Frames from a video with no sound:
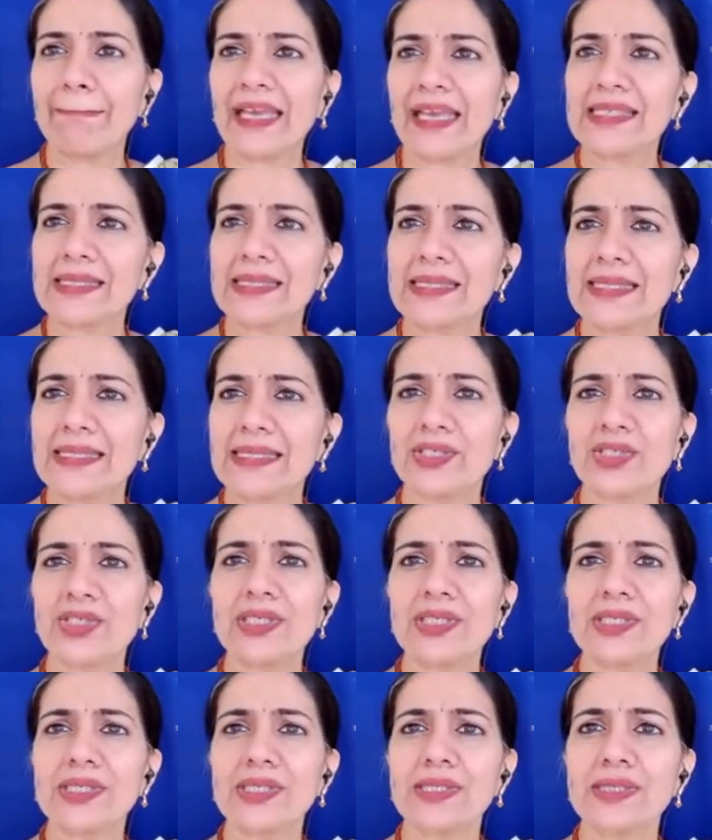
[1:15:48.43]

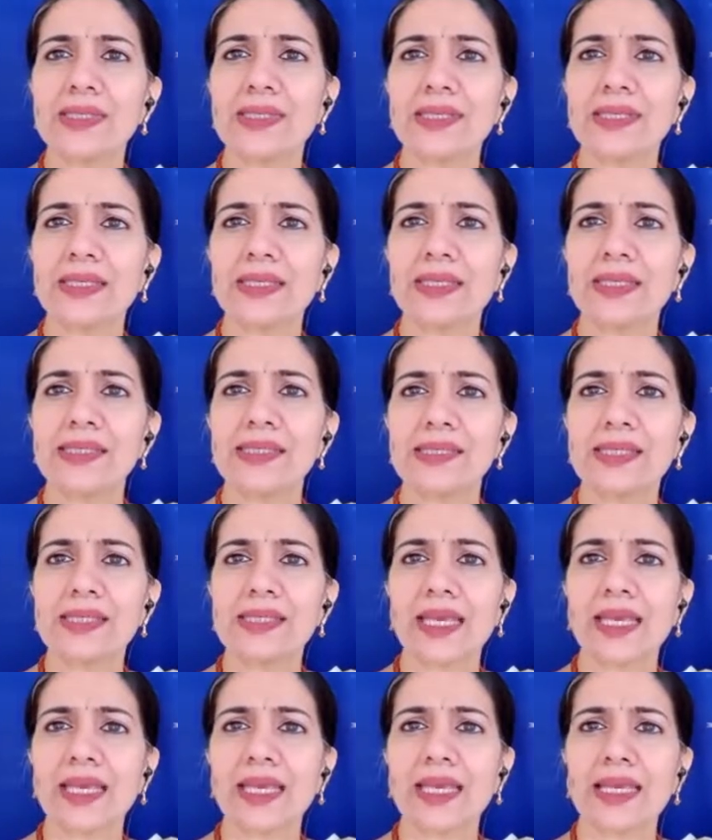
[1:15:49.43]
messages.
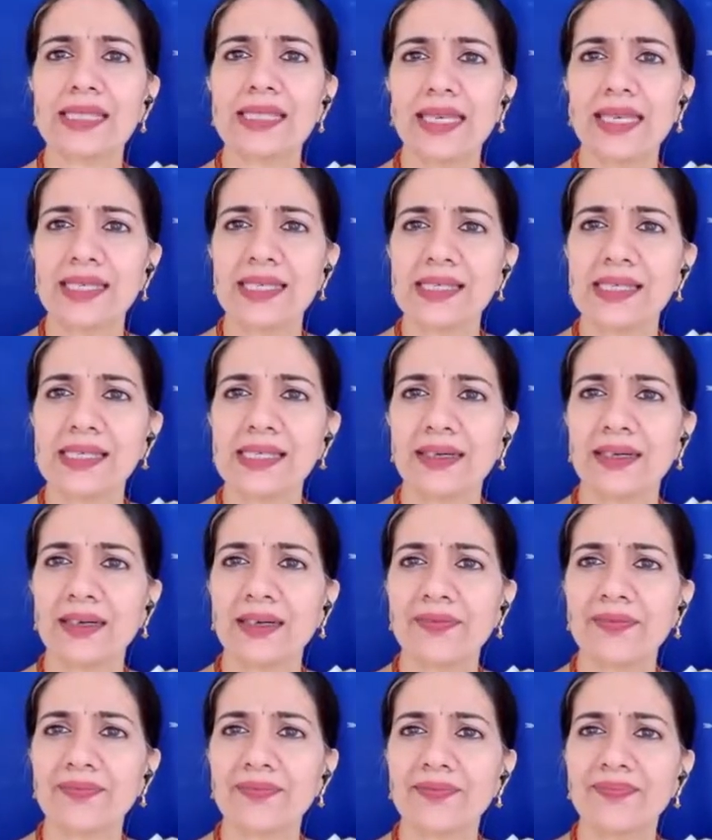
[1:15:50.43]
There is
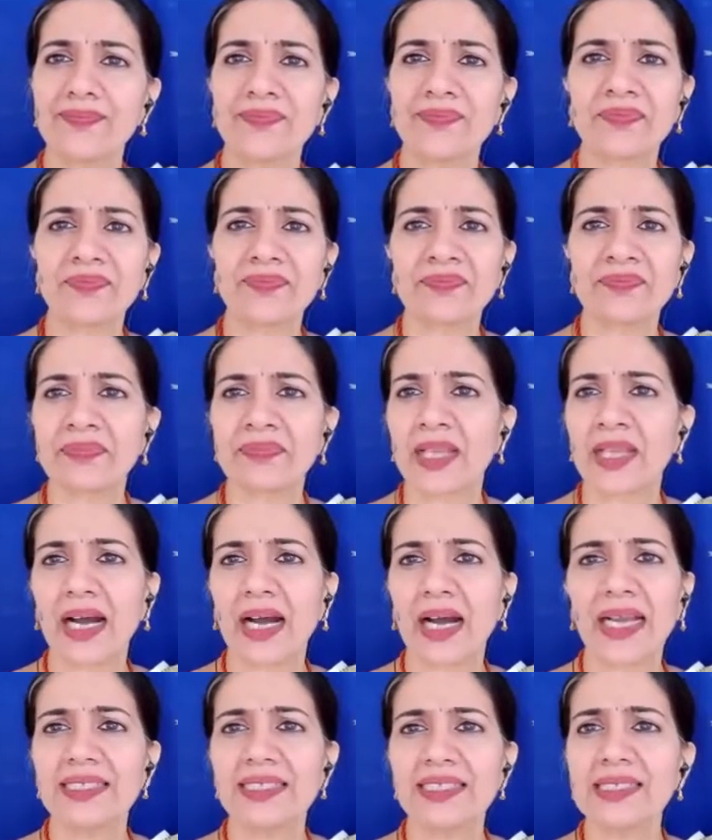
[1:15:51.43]
a,
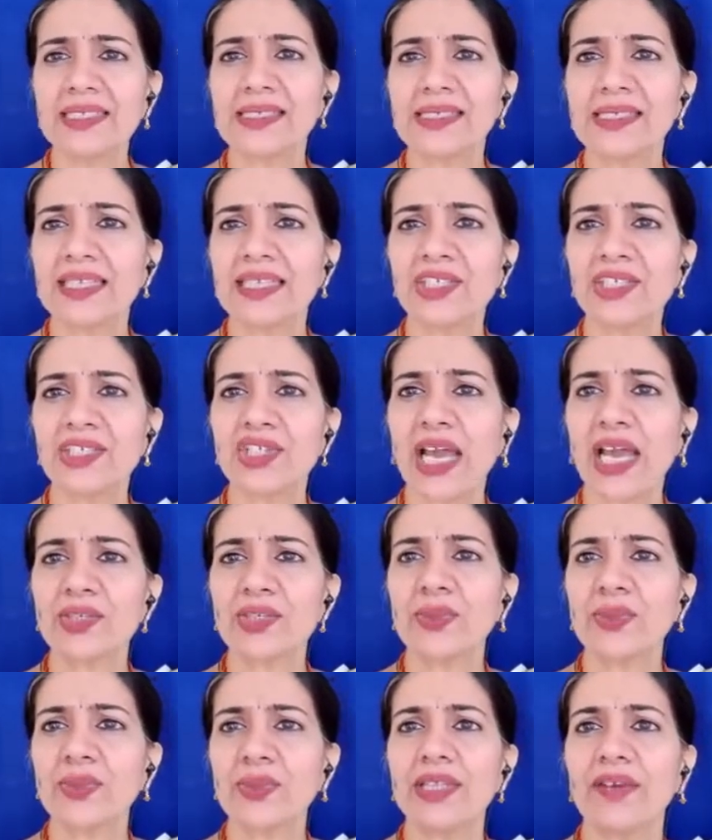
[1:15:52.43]
I just see
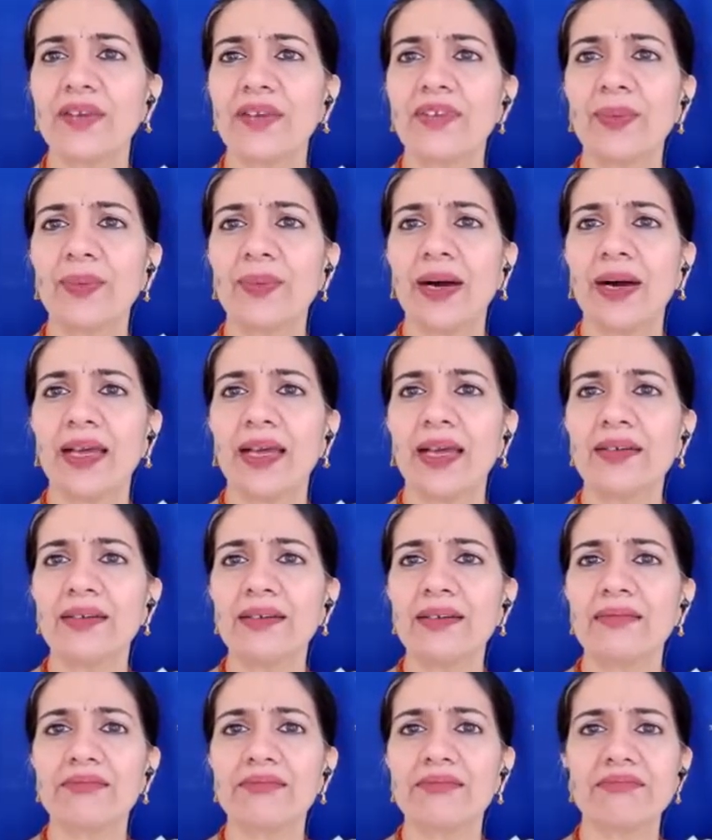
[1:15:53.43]
chat with
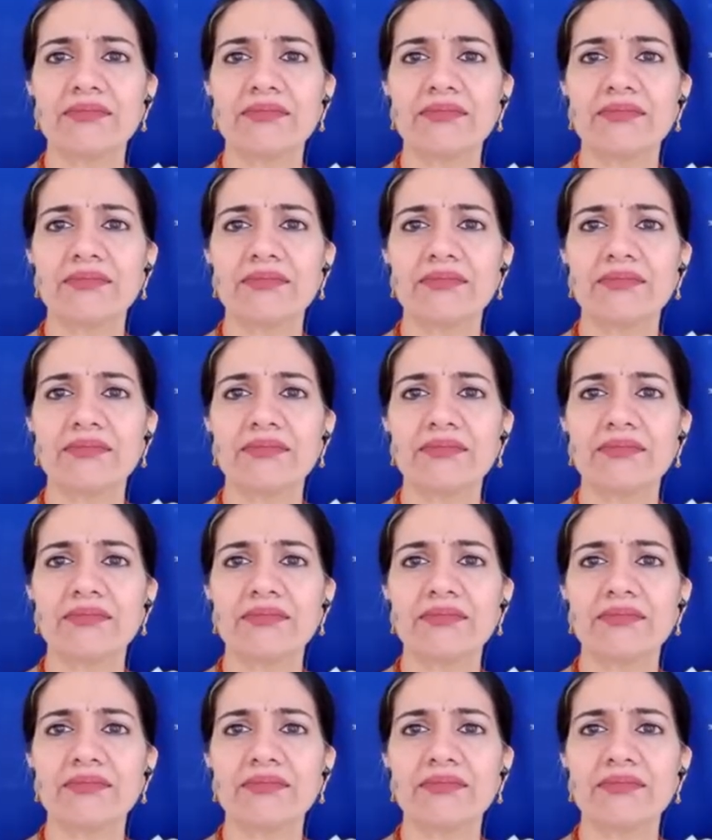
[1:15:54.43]
everyone.